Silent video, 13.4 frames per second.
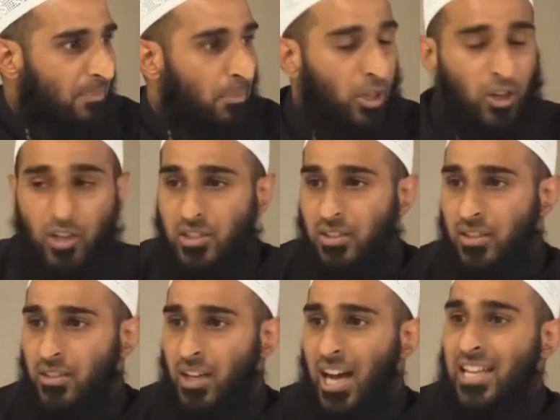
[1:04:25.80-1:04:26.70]
Because
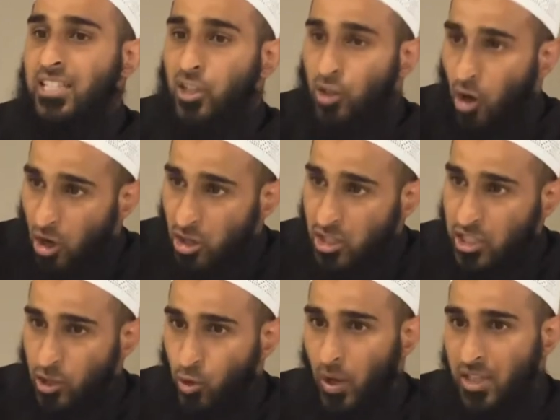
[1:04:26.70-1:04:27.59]
as a
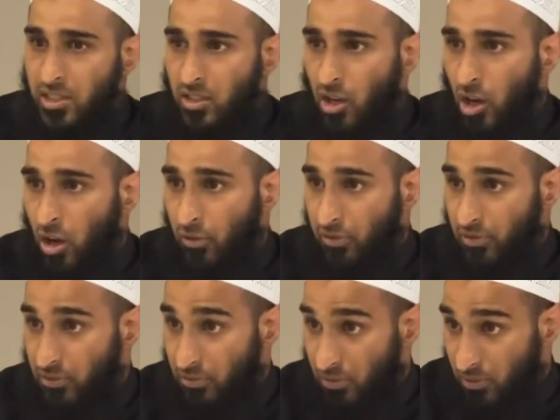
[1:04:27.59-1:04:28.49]
consequence of
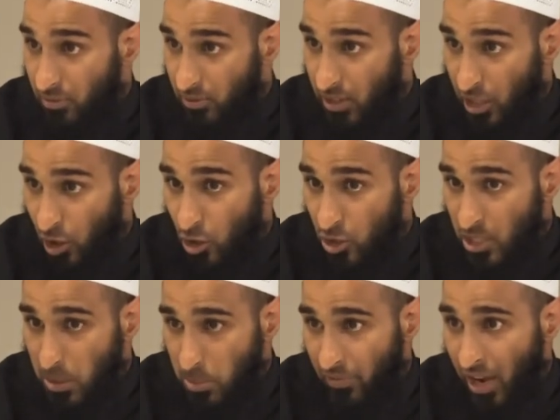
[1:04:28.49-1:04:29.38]
the
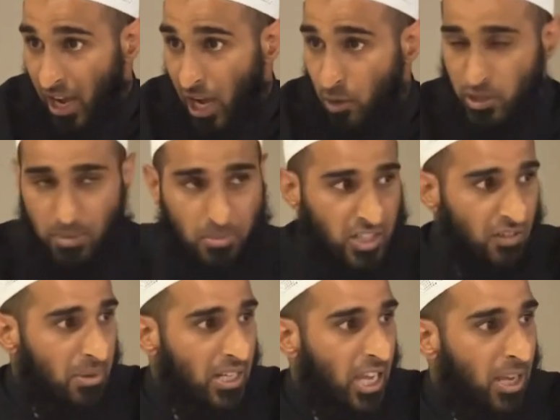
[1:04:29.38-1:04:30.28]
concept of a house, there must
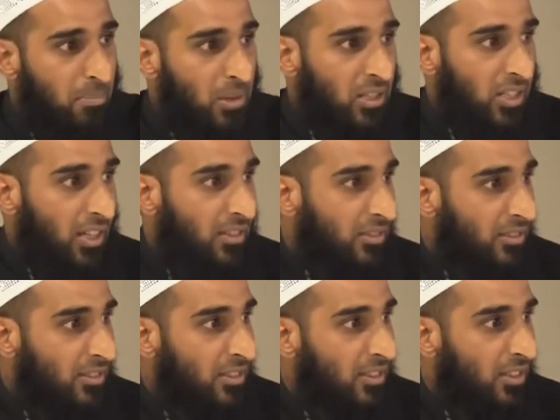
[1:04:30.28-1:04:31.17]
have been a builder.
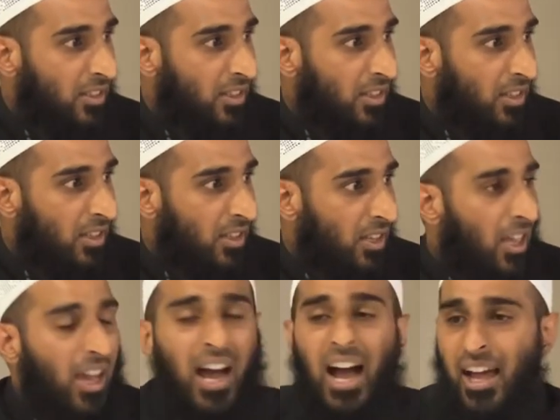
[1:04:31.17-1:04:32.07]

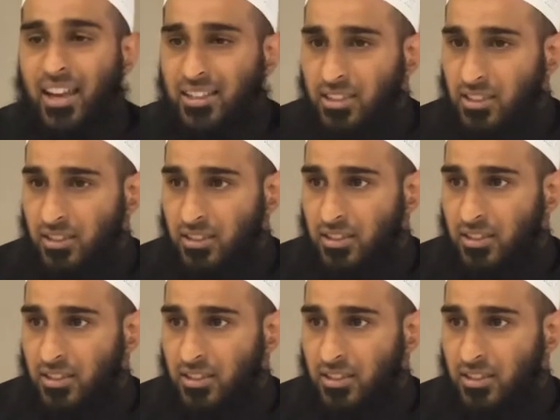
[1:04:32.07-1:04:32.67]
And